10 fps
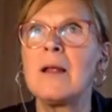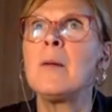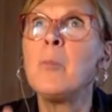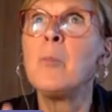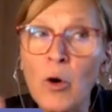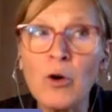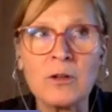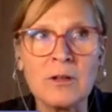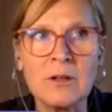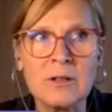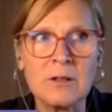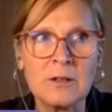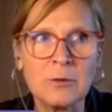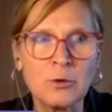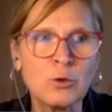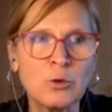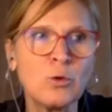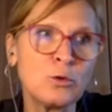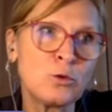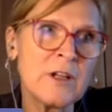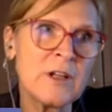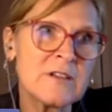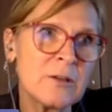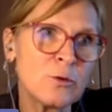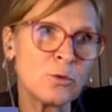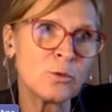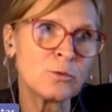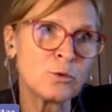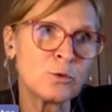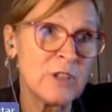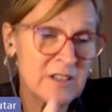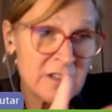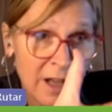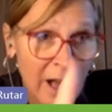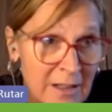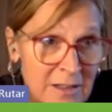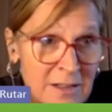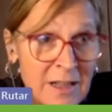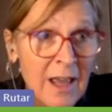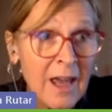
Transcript: important to let's say to discuss